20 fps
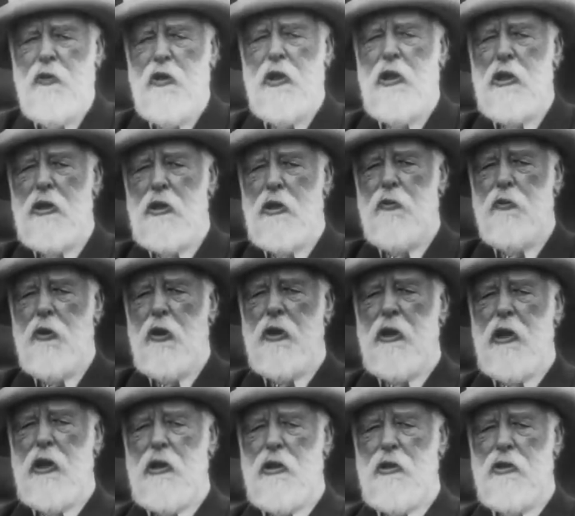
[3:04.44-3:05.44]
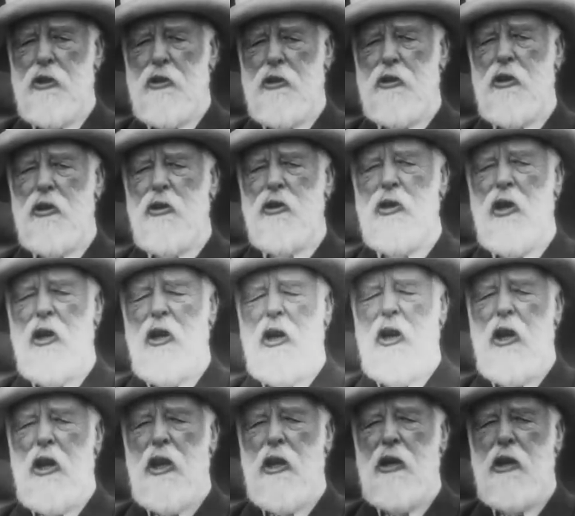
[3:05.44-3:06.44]
vehicle for that existence,
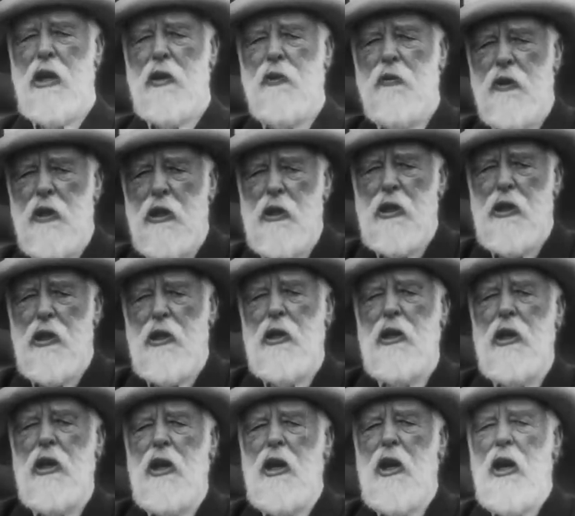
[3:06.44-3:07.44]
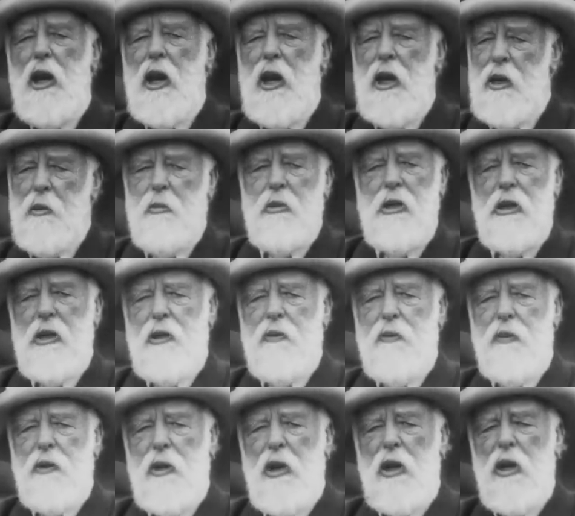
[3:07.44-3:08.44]
and that vehicle I believe,
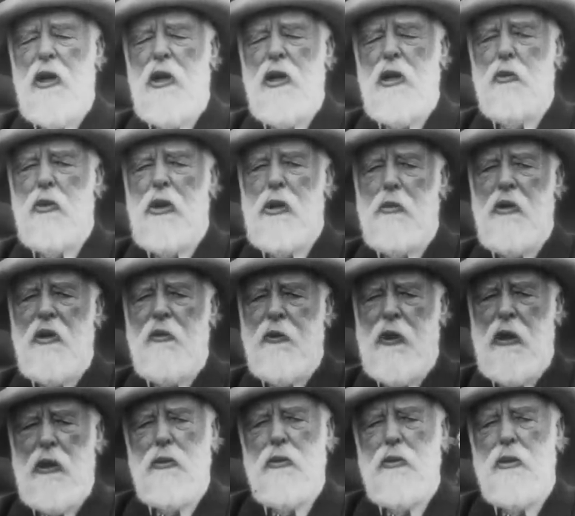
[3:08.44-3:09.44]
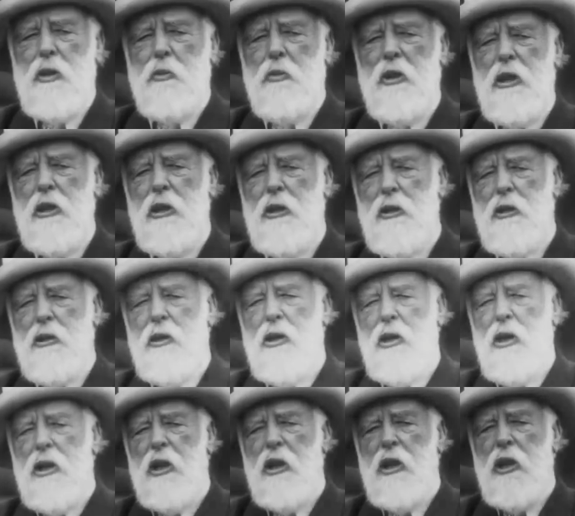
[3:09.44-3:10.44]
will be found to be
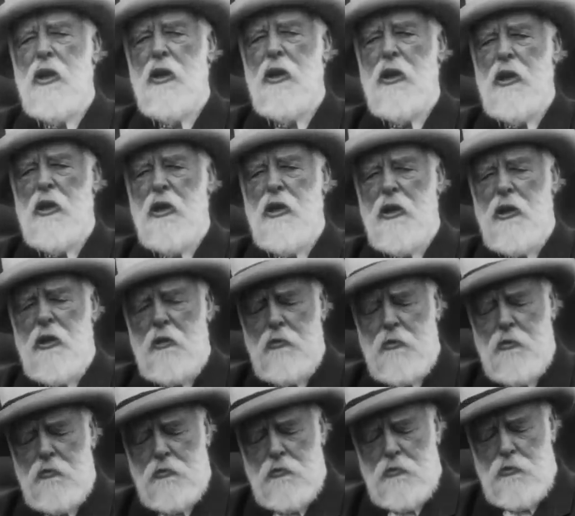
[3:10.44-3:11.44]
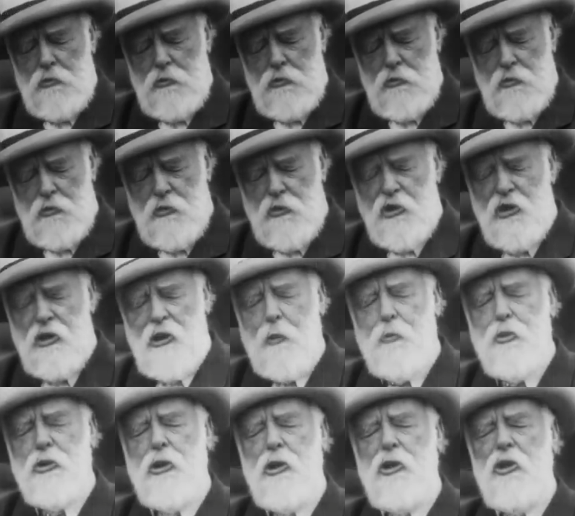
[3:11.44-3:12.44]
the um,
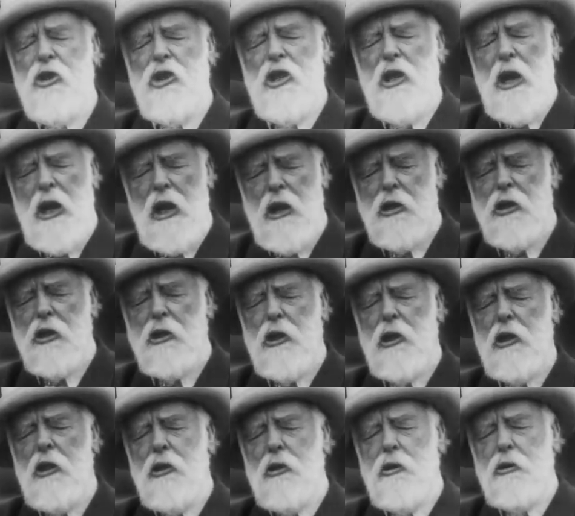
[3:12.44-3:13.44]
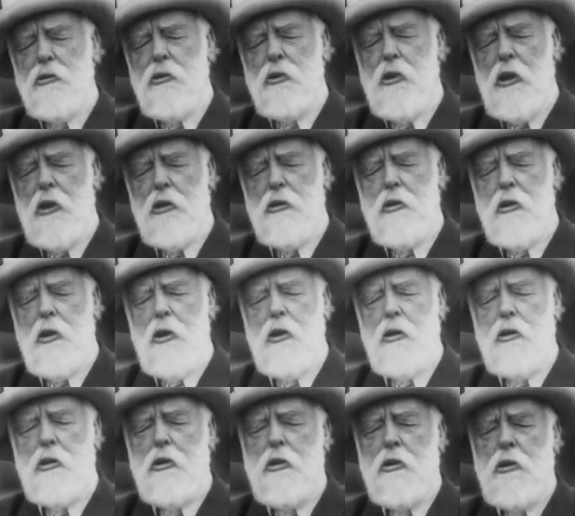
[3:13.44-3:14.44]
substance, the entity, you can't call it